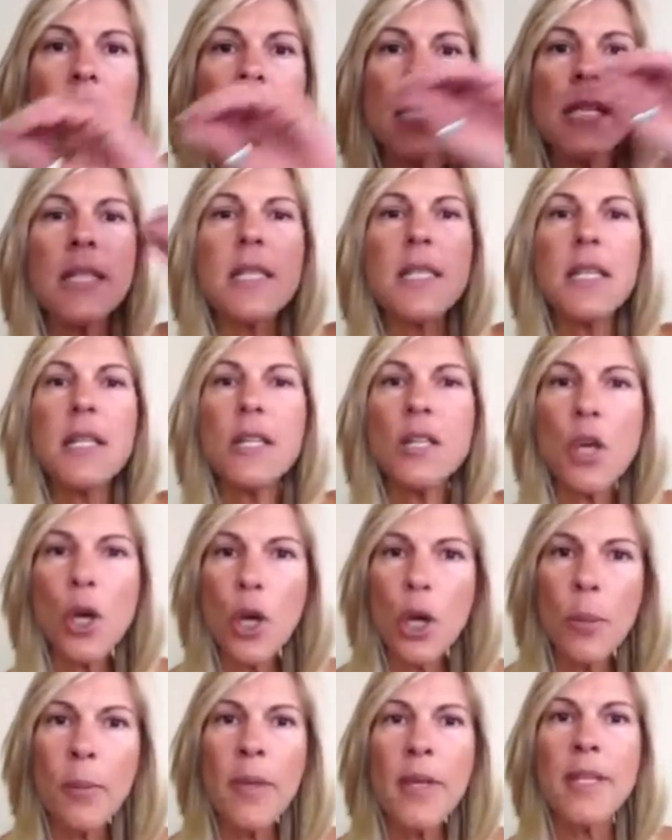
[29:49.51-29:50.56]
is
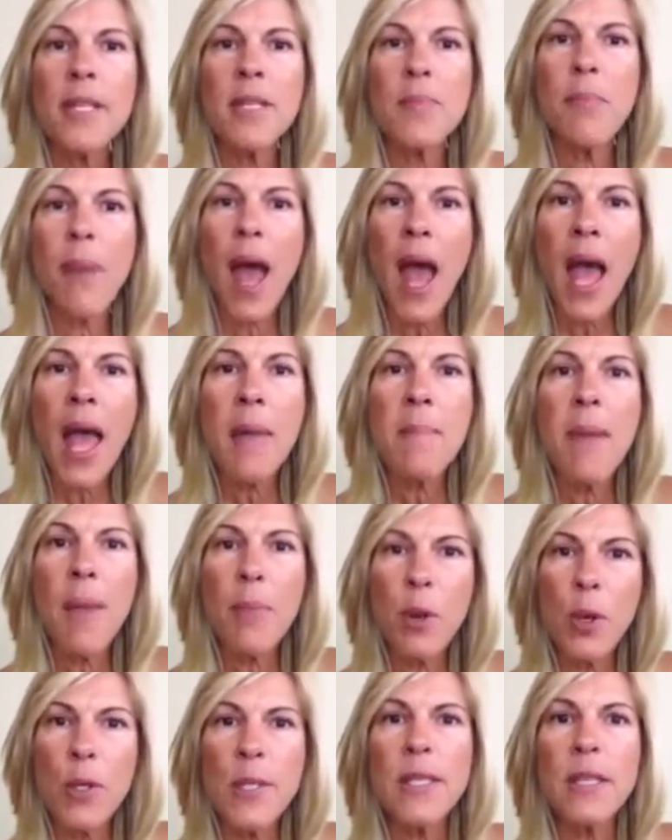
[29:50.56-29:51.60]
determined by my
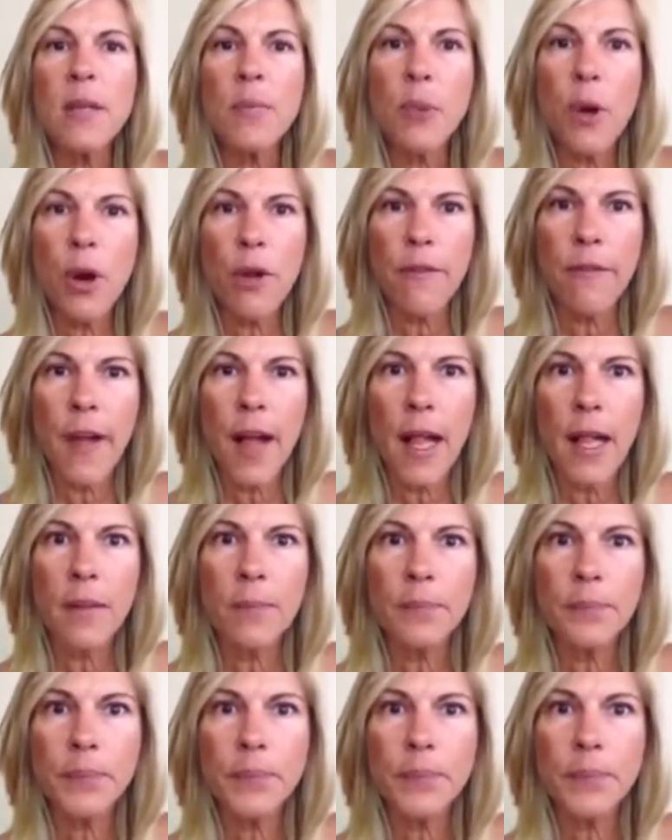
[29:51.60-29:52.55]
personal profile.